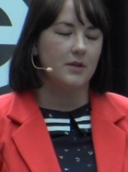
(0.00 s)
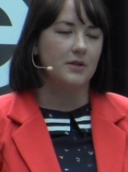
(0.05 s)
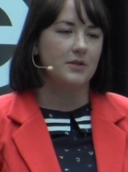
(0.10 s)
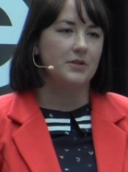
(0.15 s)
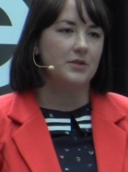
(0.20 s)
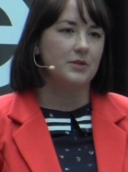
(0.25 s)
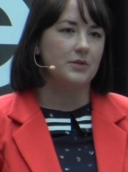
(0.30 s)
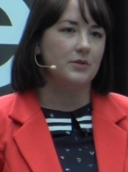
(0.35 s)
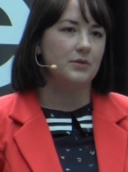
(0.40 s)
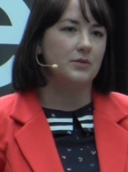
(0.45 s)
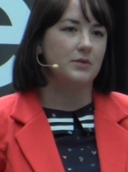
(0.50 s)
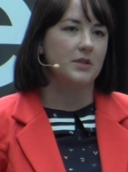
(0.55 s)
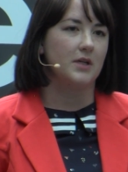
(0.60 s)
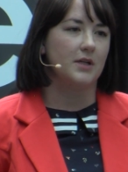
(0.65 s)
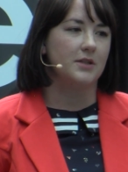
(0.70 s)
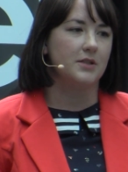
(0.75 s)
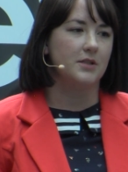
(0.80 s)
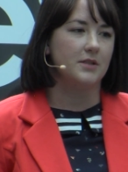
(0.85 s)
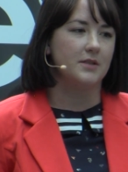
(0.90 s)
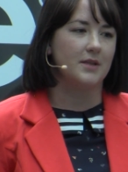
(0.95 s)
The two
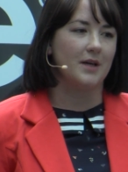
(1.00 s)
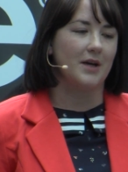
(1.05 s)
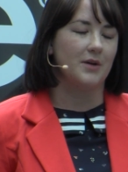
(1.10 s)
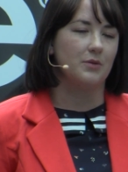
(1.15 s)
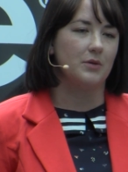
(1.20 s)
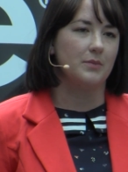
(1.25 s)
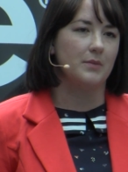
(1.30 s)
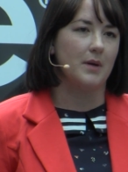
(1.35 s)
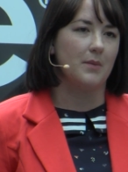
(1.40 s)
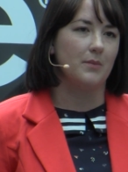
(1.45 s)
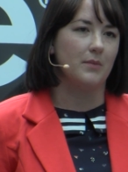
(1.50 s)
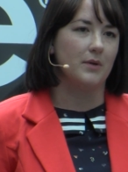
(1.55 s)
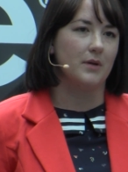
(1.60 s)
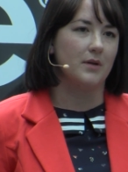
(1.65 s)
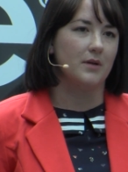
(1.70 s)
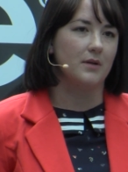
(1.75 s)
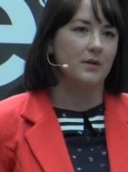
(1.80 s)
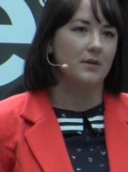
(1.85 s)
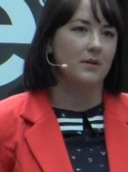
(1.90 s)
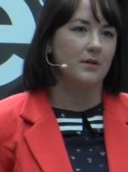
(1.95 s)
touches I
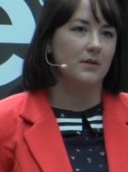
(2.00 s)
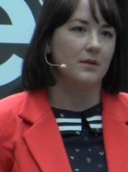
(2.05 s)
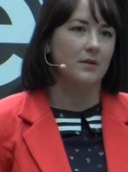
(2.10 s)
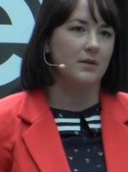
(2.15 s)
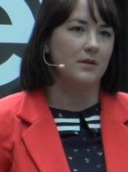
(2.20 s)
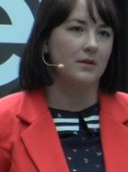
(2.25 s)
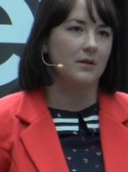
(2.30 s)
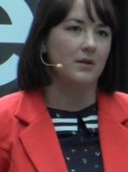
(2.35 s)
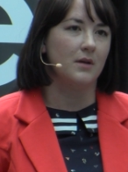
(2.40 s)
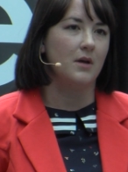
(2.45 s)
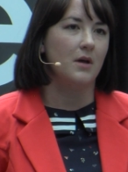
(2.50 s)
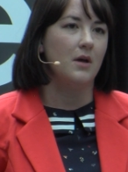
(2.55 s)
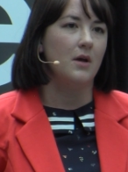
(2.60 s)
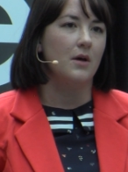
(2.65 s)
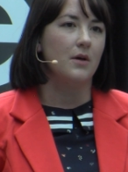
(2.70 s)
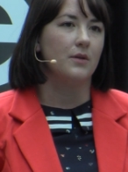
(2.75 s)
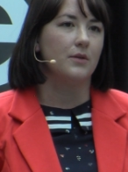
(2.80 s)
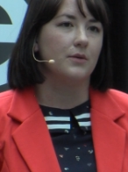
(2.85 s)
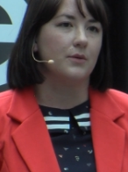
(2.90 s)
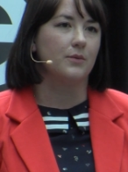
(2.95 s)
remember.
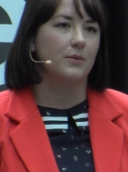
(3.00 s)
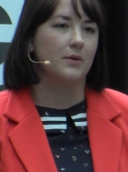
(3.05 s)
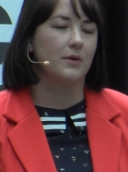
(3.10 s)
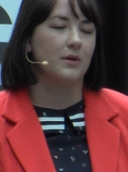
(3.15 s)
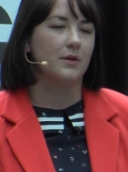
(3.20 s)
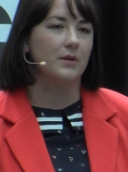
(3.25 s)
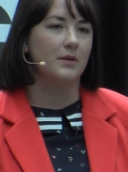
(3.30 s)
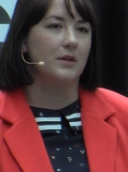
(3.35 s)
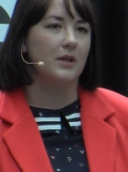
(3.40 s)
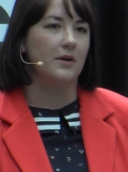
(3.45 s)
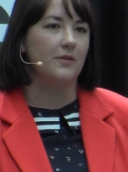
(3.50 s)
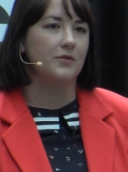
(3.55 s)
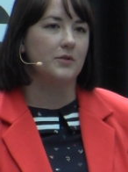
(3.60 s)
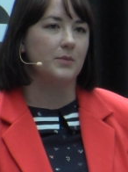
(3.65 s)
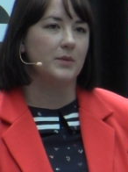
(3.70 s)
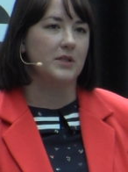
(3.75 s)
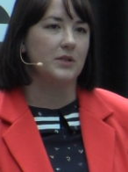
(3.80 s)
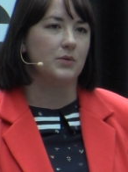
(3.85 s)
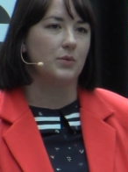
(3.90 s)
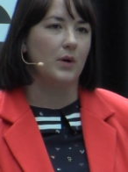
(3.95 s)
The world
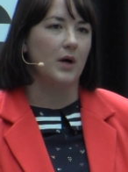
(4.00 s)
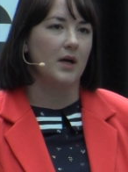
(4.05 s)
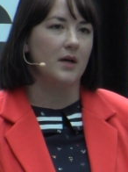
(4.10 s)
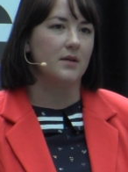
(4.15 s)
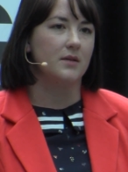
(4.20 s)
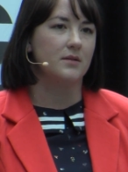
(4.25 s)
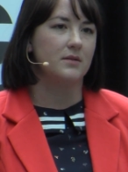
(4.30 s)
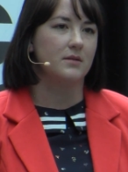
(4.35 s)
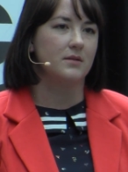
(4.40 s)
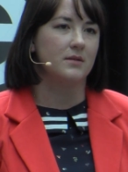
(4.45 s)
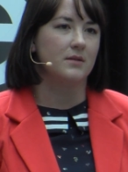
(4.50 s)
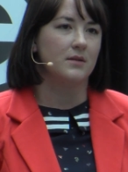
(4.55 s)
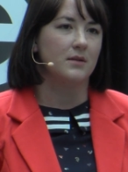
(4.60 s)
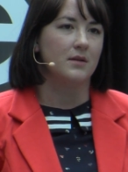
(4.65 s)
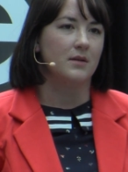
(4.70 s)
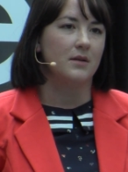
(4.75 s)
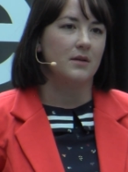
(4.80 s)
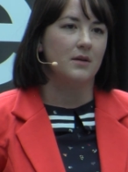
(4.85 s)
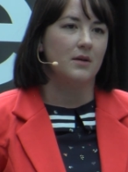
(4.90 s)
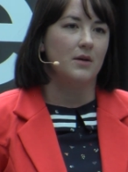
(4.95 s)
loved me twice
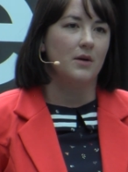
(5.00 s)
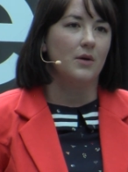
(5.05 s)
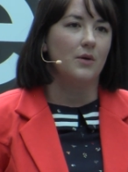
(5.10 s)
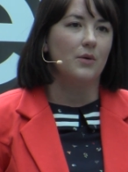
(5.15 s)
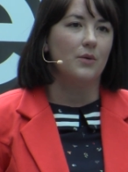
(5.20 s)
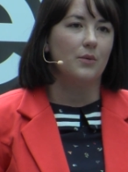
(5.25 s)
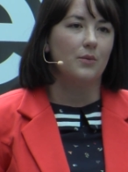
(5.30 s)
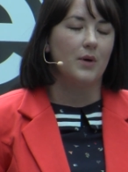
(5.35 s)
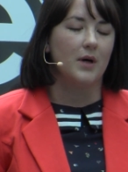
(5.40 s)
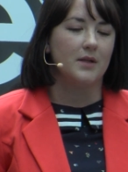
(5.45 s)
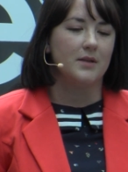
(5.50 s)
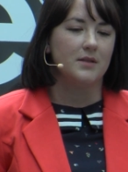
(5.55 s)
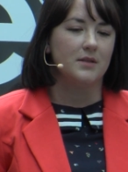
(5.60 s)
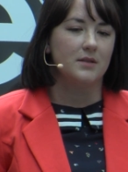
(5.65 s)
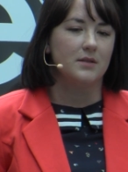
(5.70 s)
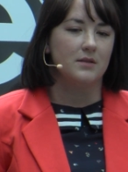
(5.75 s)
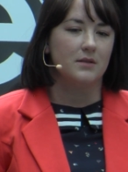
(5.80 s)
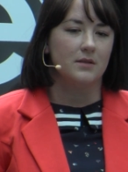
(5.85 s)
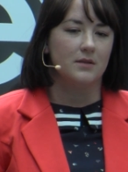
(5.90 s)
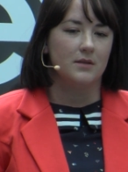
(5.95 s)

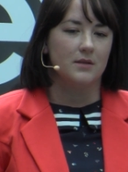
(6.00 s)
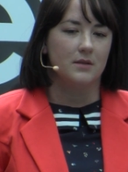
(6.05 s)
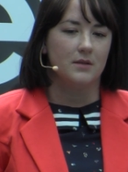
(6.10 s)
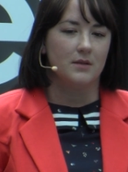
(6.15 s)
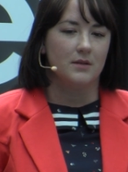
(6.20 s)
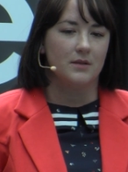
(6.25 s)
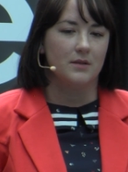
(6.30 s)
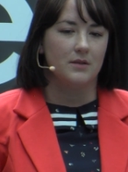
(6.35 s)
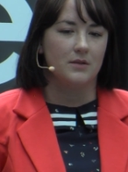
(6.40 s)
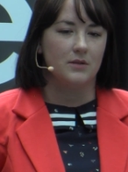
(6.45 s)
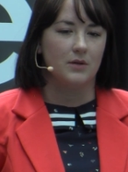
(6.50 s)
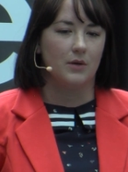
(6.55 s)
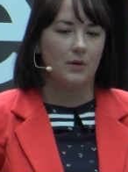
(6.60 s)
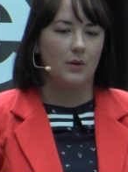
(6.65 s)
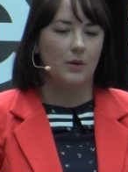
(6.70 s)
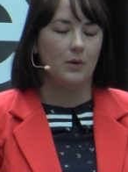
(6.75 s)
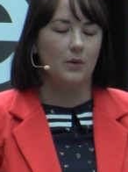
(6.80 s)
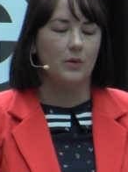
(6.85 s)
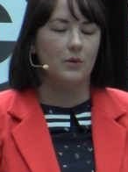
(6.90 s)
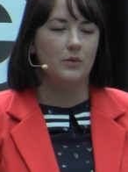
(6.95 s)
wants to
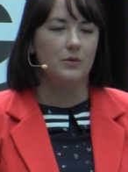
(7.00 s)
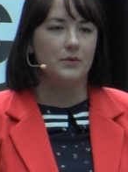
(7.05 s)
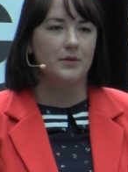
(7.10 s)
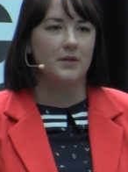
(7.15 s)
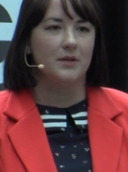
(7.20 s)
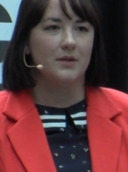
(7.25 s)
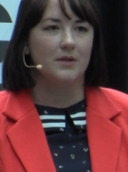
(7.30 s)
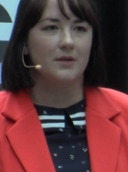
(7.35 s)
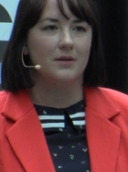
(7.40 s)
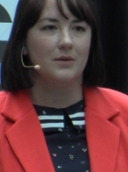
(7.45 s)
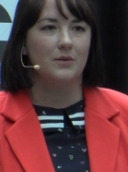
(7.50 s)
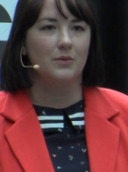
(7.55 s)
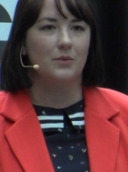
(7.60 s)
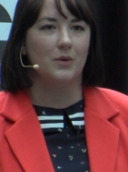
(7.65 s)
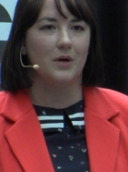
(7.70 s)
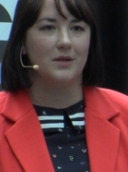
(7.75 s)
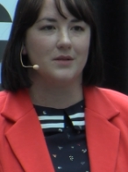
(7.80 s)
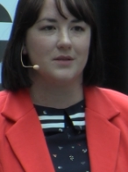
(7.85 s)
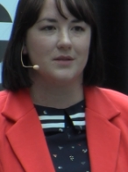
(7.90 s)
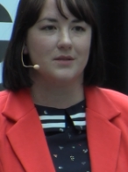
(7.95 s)
hold,
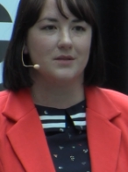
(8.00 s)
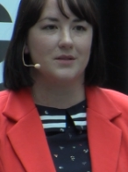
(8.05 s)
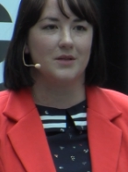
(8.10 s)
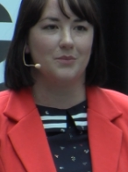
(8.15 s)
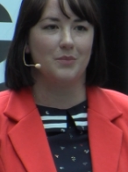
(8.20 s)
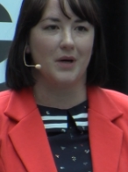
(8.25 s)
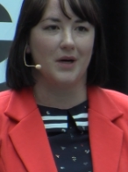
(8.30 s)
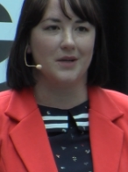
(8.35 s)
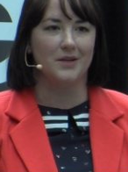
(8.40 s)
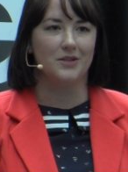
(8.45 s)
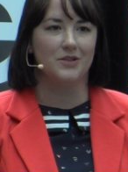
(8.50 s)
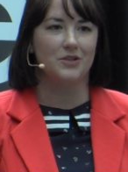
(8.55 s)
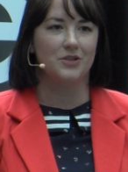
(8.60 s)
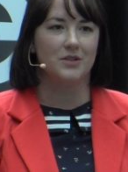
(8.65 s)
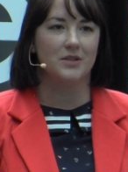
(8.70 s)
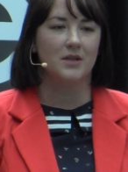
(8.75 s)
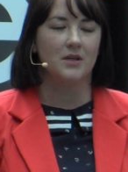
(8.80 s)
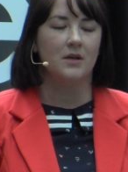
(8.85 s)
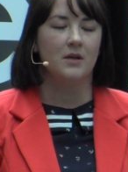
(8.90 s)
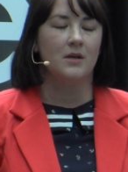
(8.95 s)
wants to
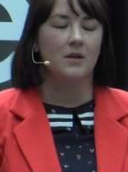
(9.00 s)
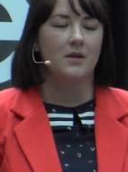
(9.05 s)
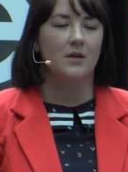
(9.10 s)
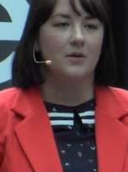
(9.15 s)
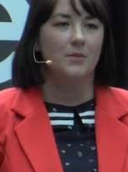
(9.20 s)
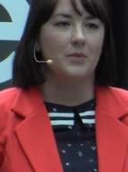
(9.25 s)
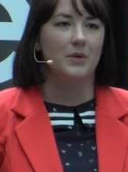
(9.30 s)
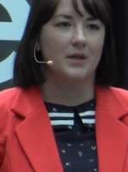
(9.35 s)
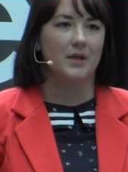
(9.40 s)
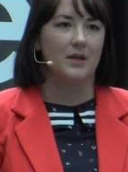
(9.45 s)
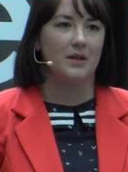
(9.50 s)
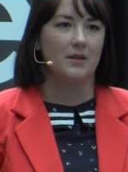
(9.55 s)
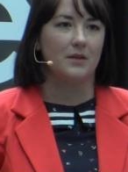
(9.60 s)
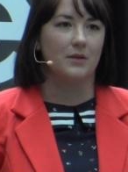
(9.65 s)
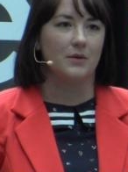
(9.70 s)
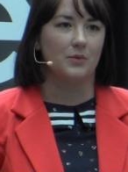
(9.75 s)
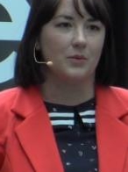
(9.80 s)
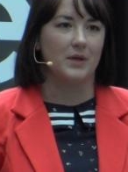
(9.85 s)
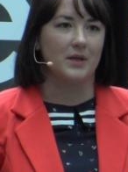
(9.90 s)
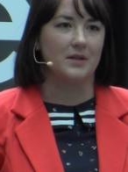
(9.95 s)
punch
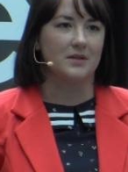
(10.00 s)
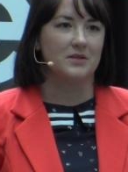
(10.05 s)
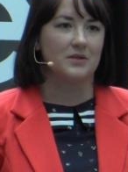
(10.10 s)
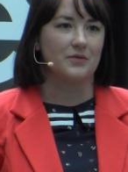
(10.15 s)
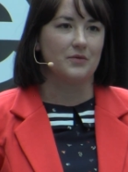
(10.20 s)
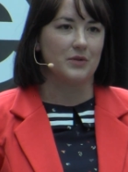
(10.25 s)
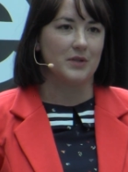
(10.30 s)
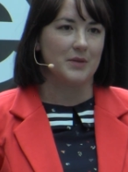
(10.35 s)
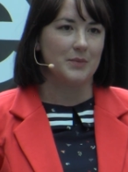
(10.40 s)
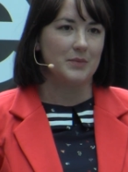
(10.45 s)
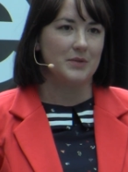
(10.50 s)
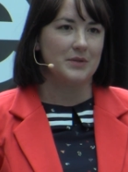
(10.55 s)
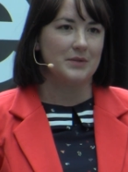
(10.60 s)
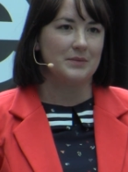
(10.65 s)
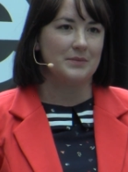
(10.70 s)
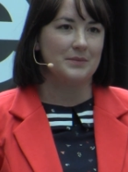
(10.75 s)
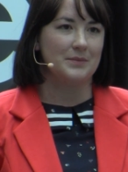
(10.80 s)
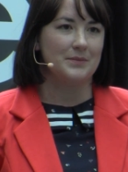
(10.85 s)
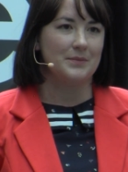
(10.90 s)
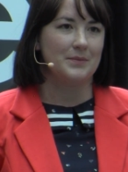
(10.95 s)
beneath the wings of ribs.
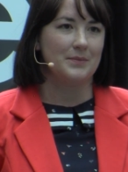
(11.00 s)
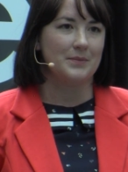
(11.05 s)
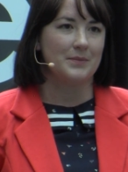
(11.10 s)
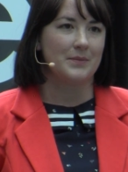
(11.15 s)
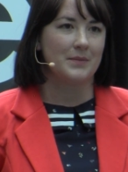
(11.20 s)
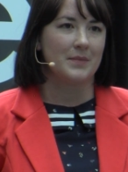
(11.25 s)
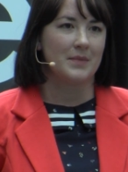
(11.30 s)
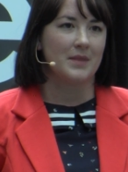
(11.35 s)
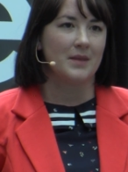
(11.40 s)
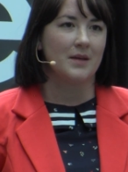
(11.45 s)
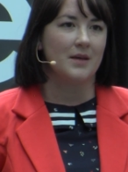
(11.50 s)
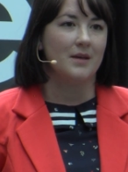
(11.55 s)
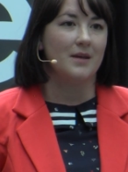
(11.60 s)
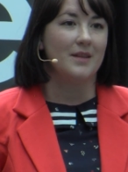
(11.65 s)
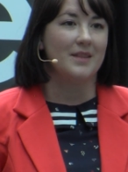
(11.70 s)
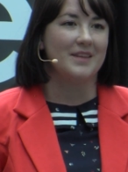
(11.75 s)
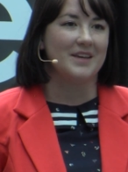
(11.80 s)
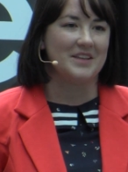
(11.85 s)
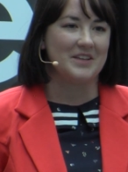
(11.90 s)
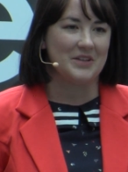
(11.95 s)

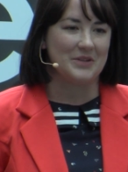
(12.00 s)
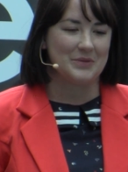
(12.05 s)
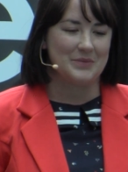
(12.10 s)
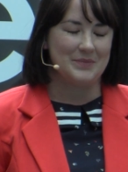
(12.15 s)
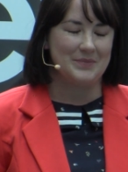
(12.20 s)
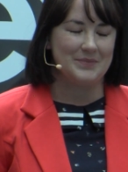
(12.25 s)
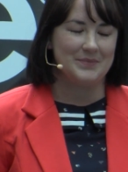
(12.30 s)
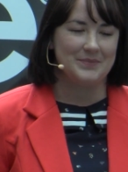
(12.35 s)
Thank you.